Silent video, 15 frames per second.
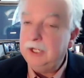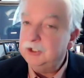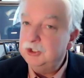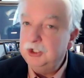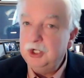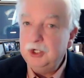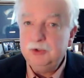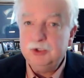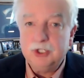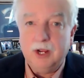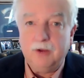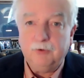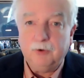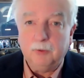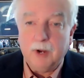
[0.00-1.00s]
As new
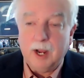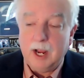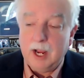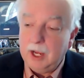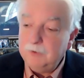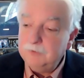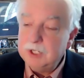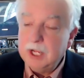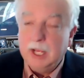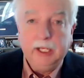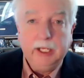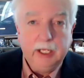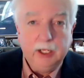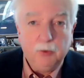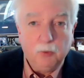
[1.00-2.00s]
stuff arrives,
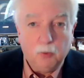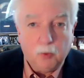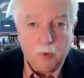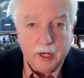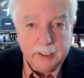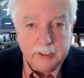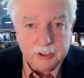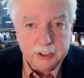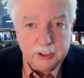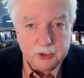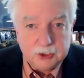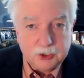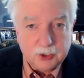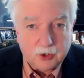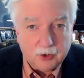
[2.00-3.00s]
it waits
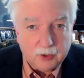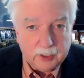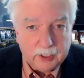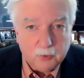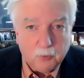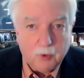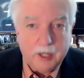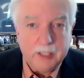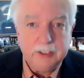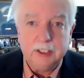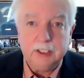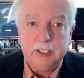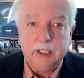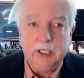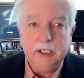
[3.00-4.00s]
its turn. It
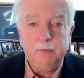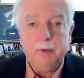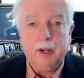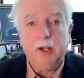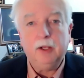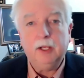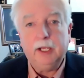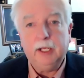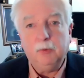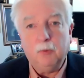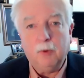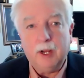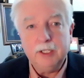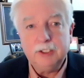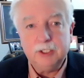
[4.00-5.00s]
waits in email.
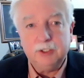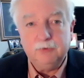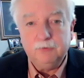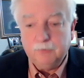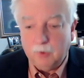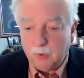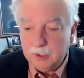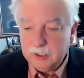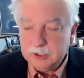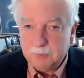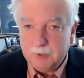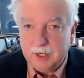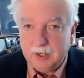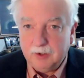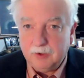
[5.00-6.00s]
It waits in
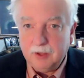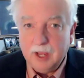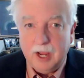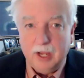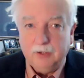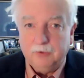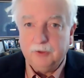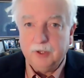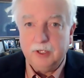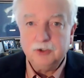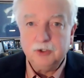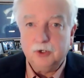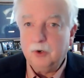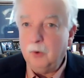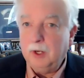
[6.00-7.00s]
voicemail.
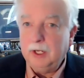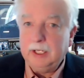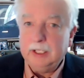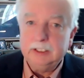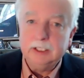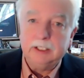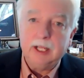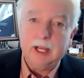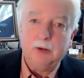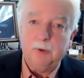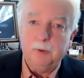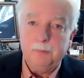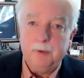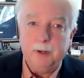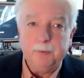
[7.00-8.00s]
Things are going into
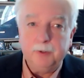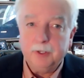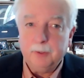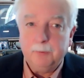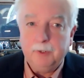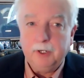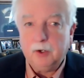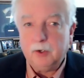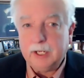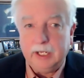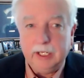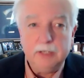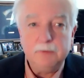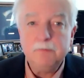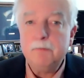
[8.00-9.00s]
that Remember the Milk
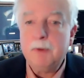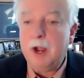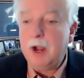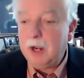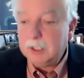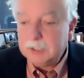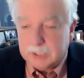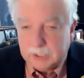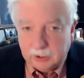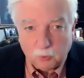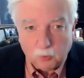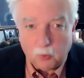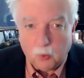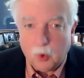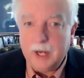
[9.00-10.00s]
inbox.
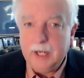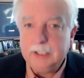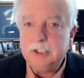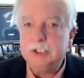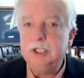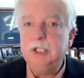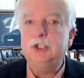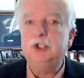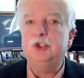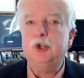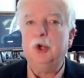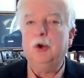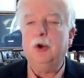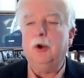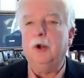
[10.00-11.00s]
It waits its
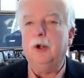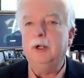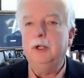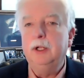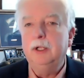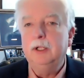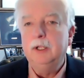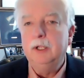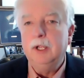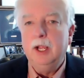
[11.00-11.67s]
turn.